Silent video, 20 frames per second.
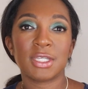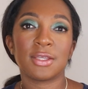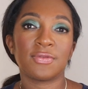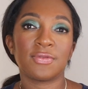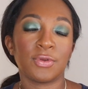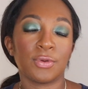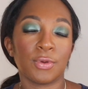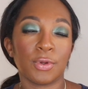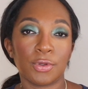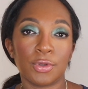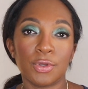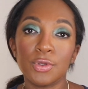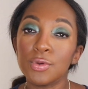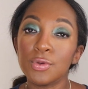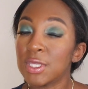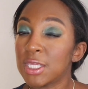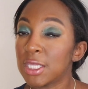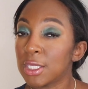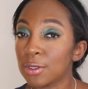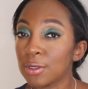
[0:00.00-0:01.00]
If you are new
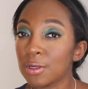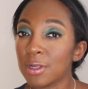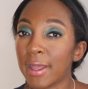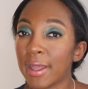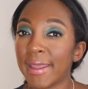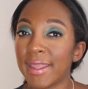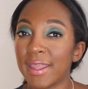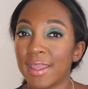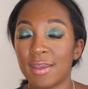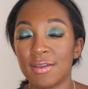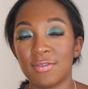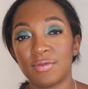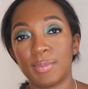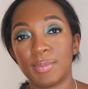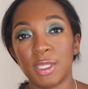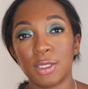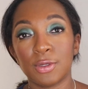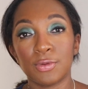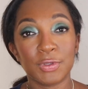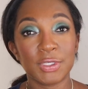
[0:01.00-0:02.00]
here, I have
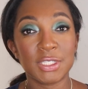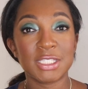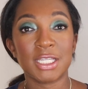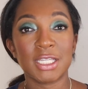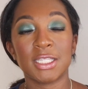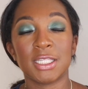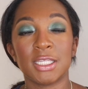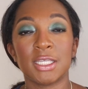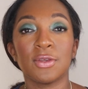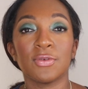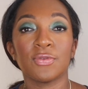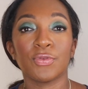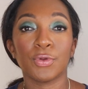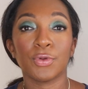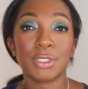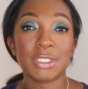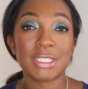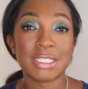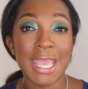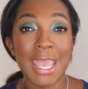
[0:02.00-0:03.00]
been reselling
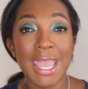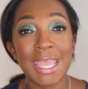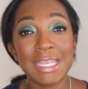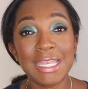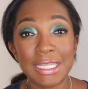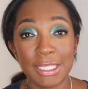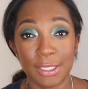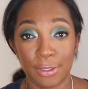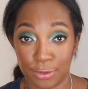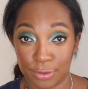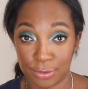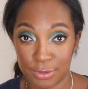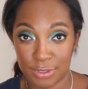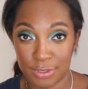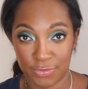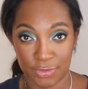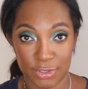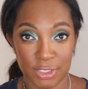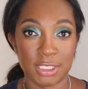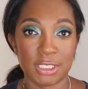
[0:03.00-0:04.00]
for 10 years,
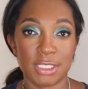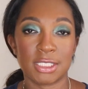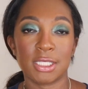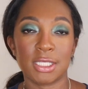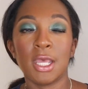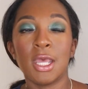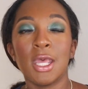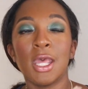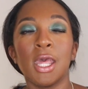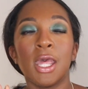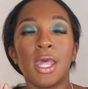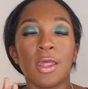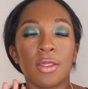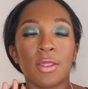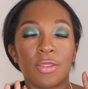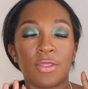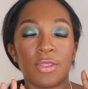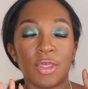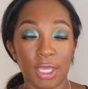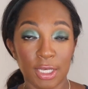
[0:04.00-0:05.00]
friends.
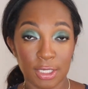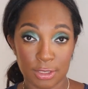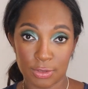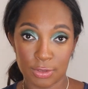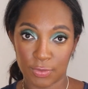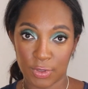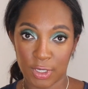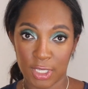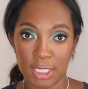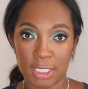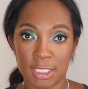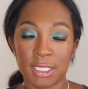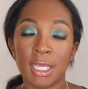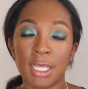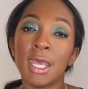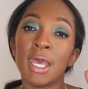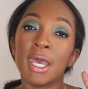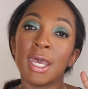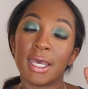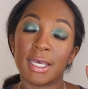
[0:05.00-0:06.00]
That is right.
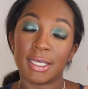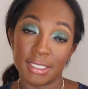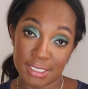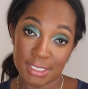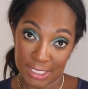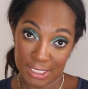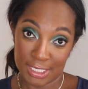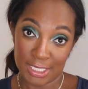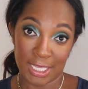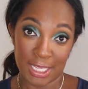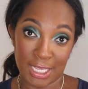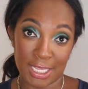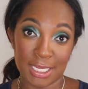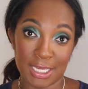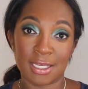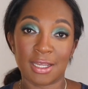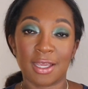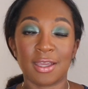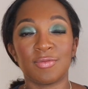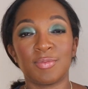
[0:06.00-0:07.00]
A
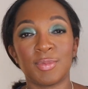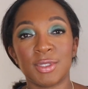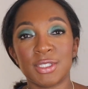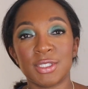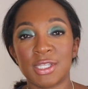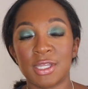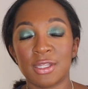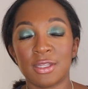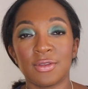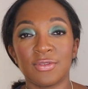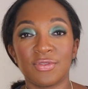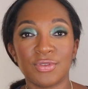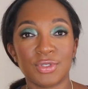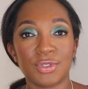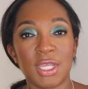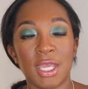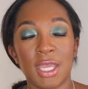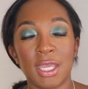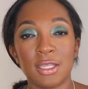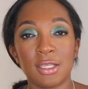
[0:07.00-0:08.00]
decade. I've been selling for
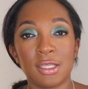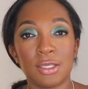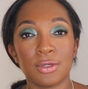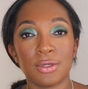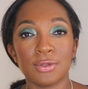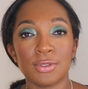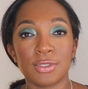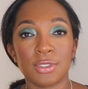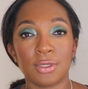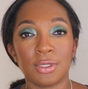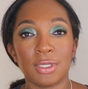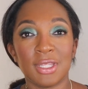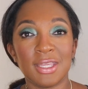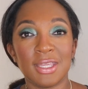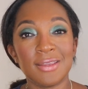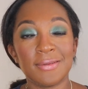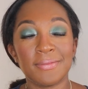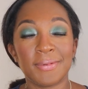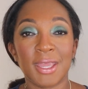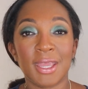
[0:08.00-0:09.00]
10 years on
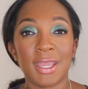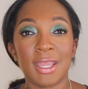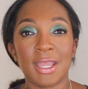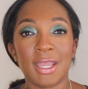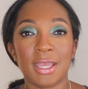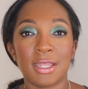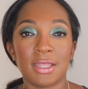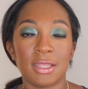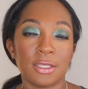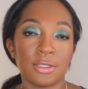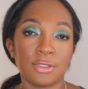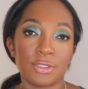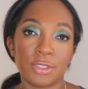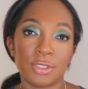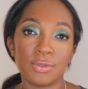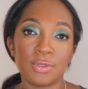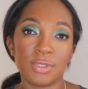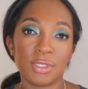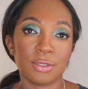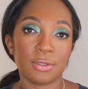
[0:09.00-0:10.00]
eBay and then
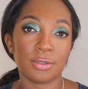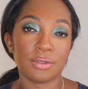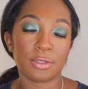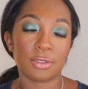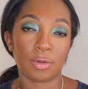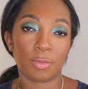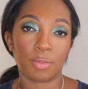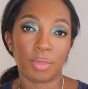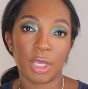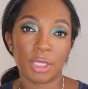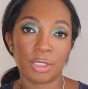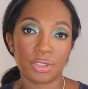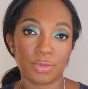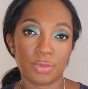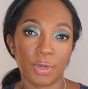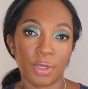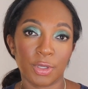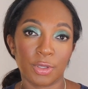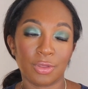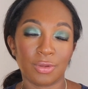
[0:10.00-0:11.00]
2 years on
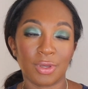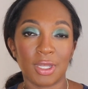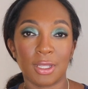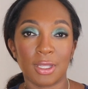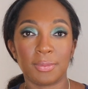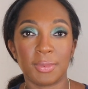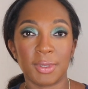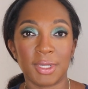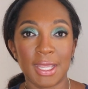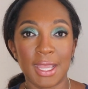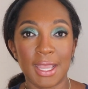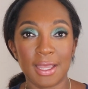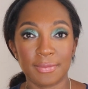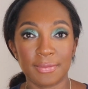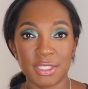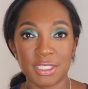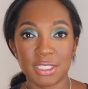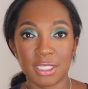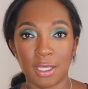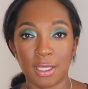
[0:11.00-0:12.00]
Poshmark, ThredUp, and
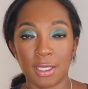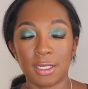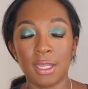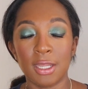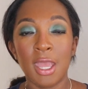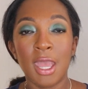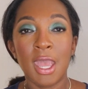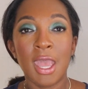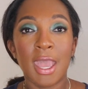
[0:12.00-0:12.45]
Amazon.